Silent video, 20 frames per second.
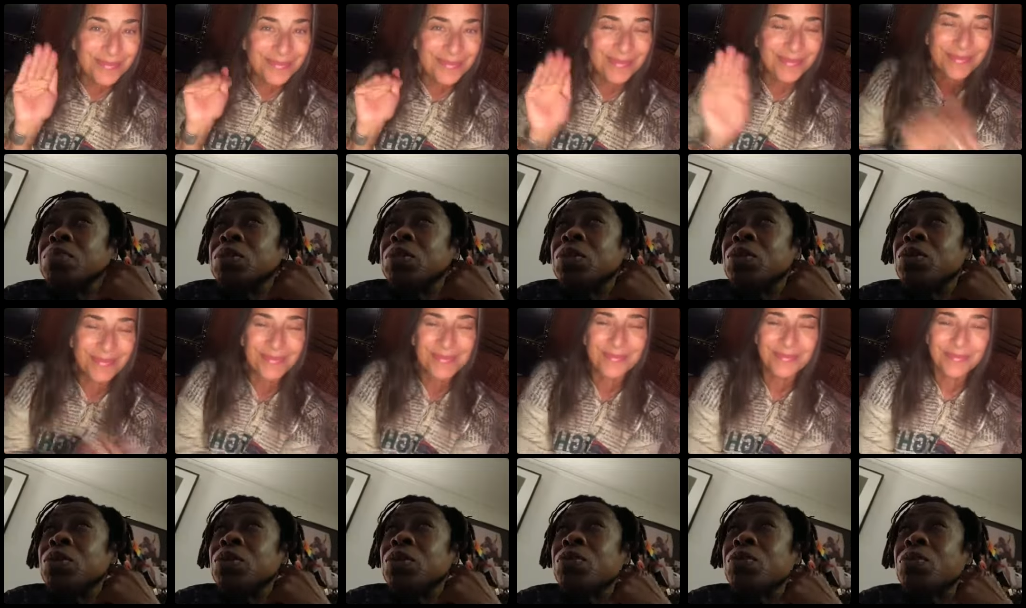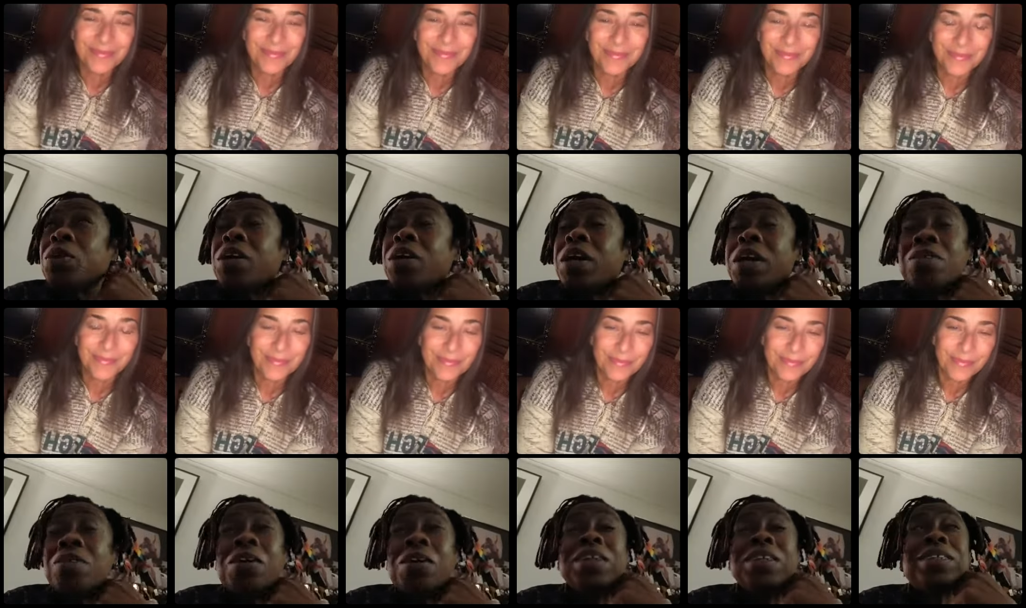Speaker 1: two or three
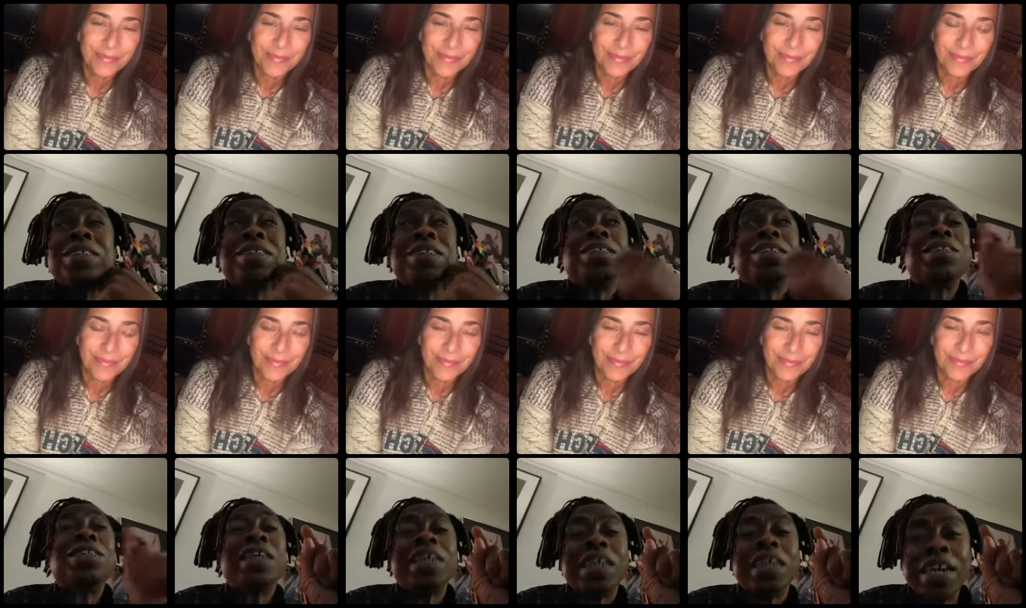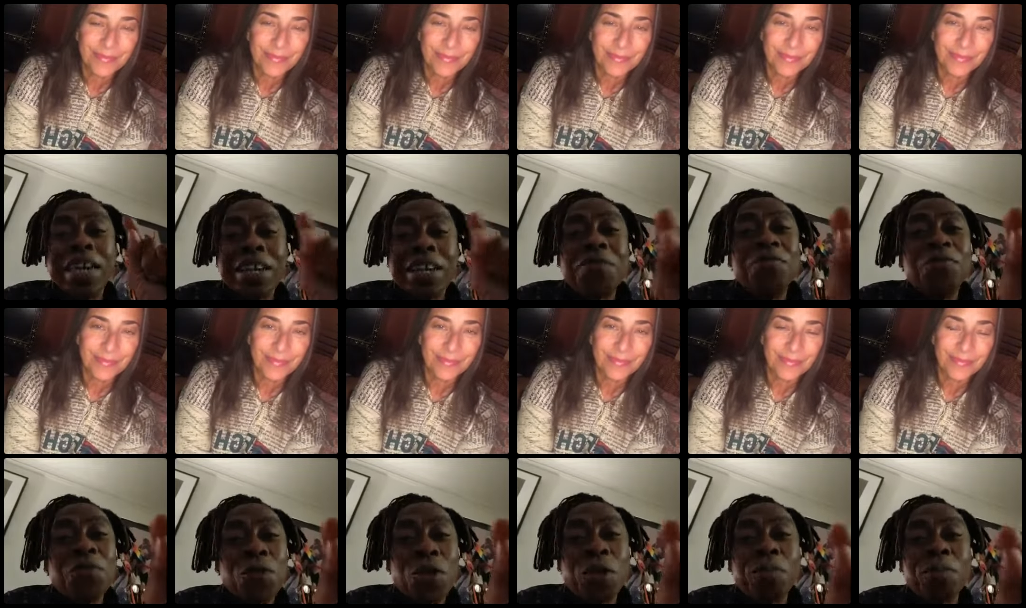day residency in
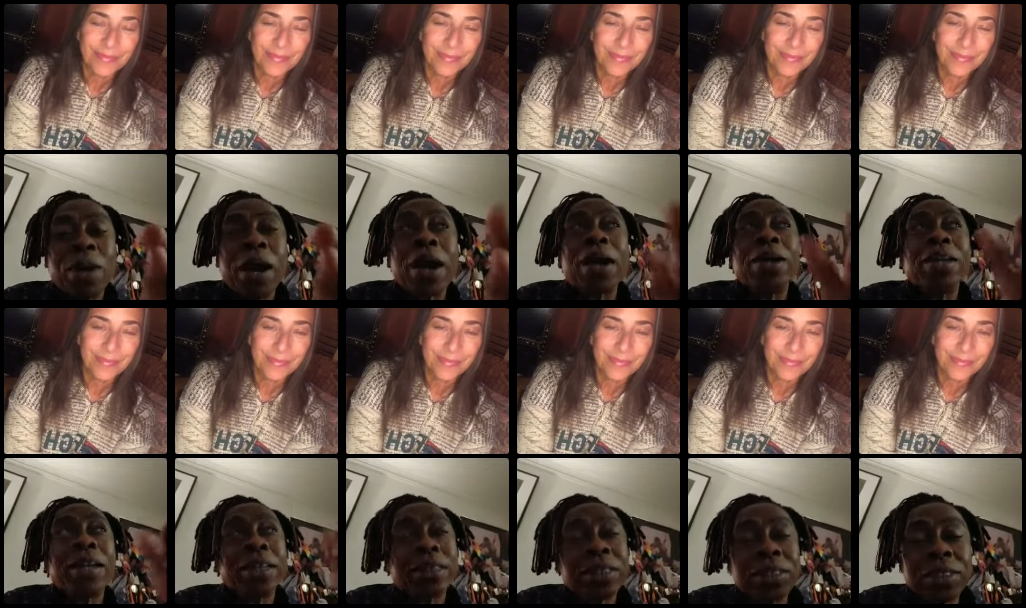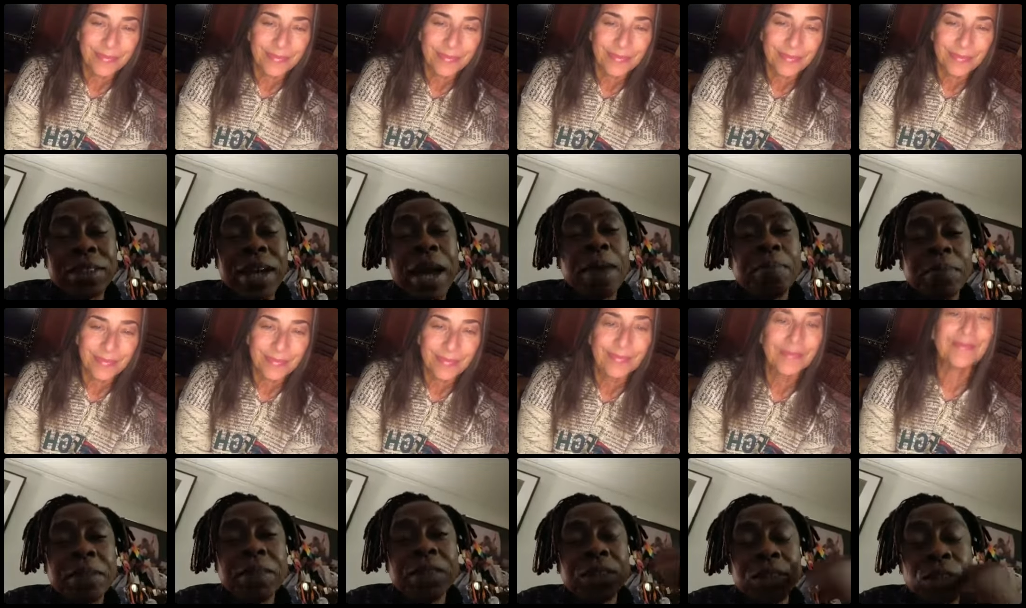fort myer that doesn't
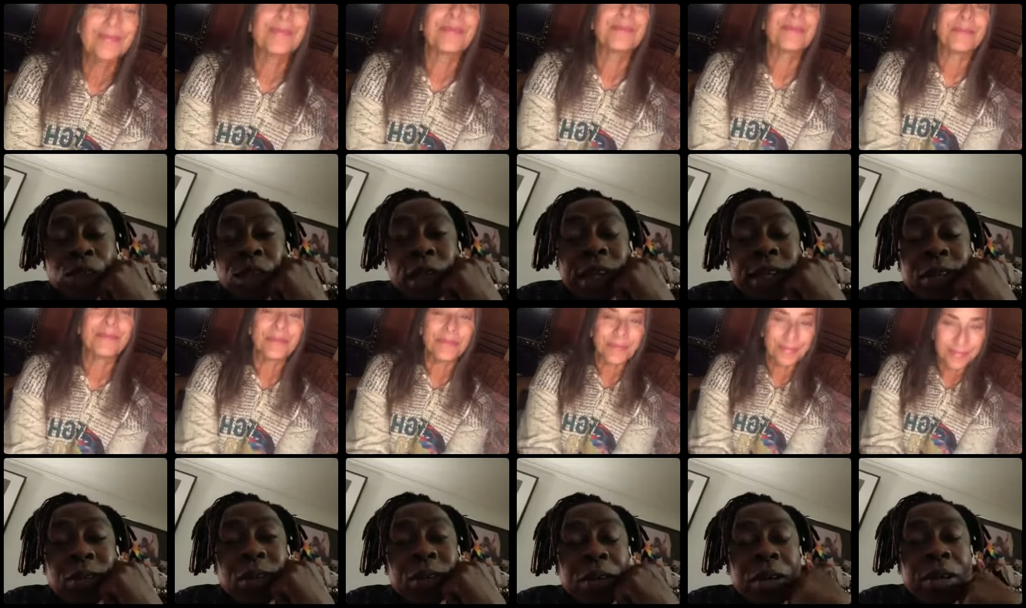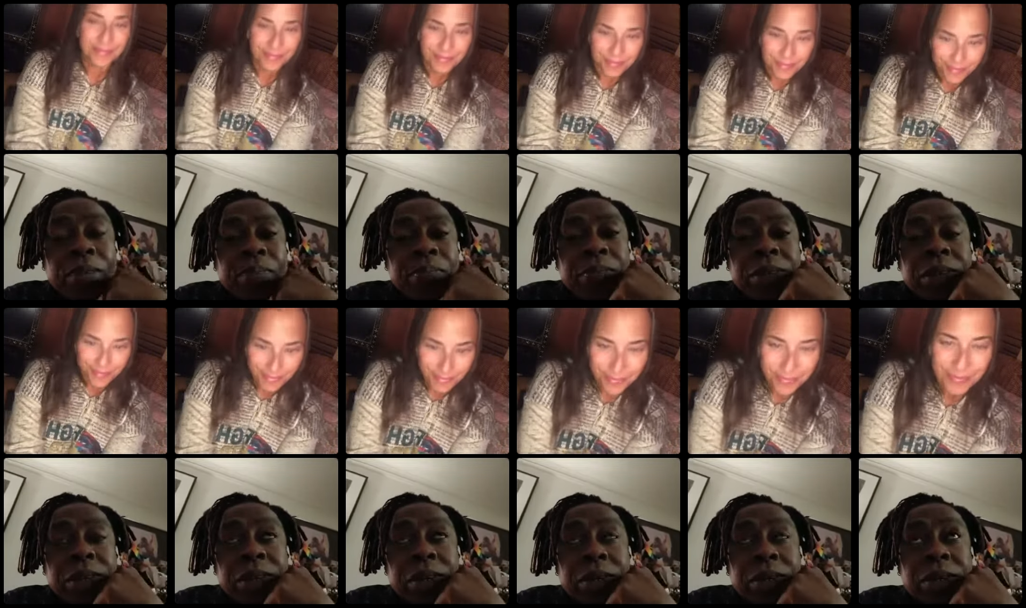happen until january
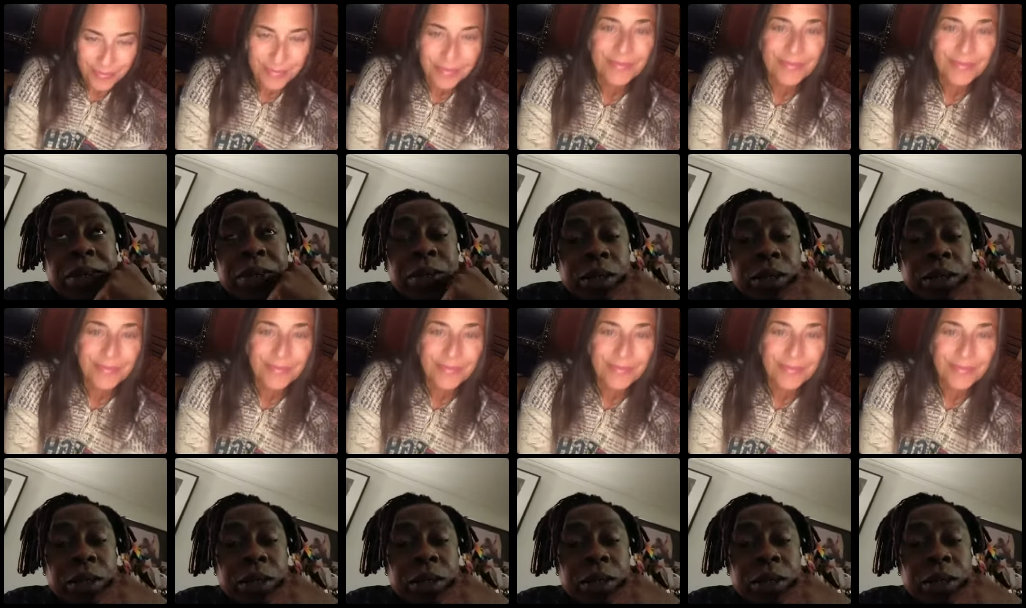or